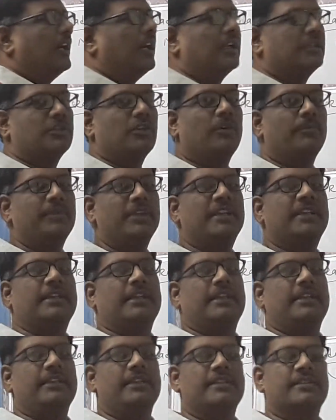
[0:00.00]
atomic
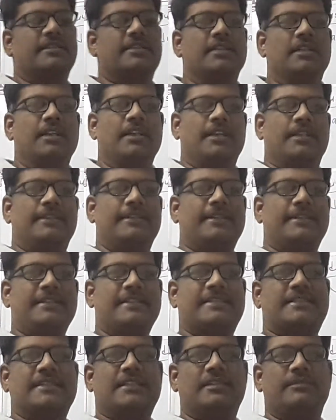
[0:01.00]
radius. The
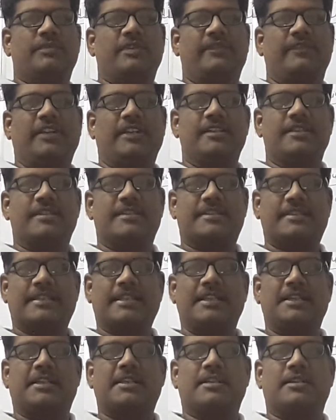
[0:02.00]
distance between
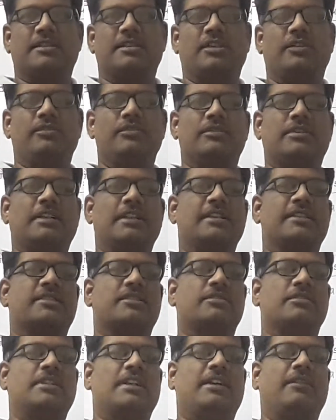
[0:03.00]
center of the nucleus
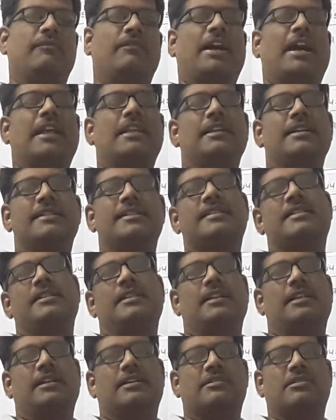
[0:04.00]
to the
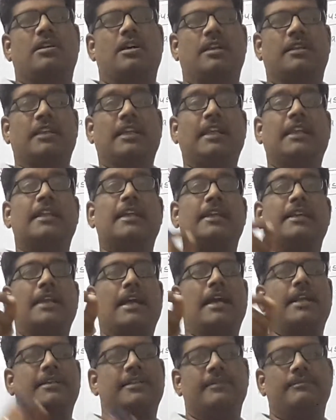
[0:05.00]
valency electron in an
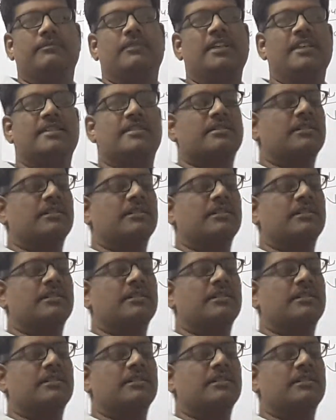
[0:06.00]
atom is